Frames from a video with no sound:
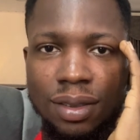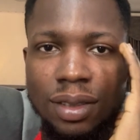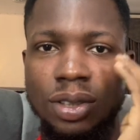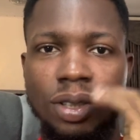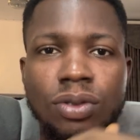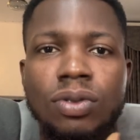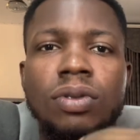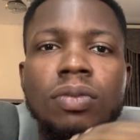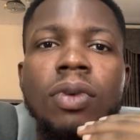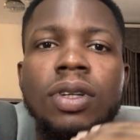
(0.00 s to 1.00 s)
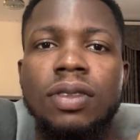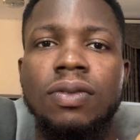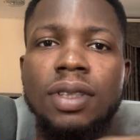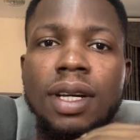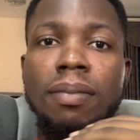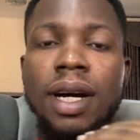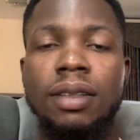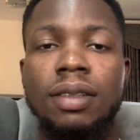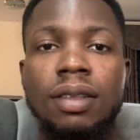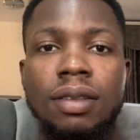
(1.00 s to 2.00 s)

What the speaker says: It's just too much for their mind.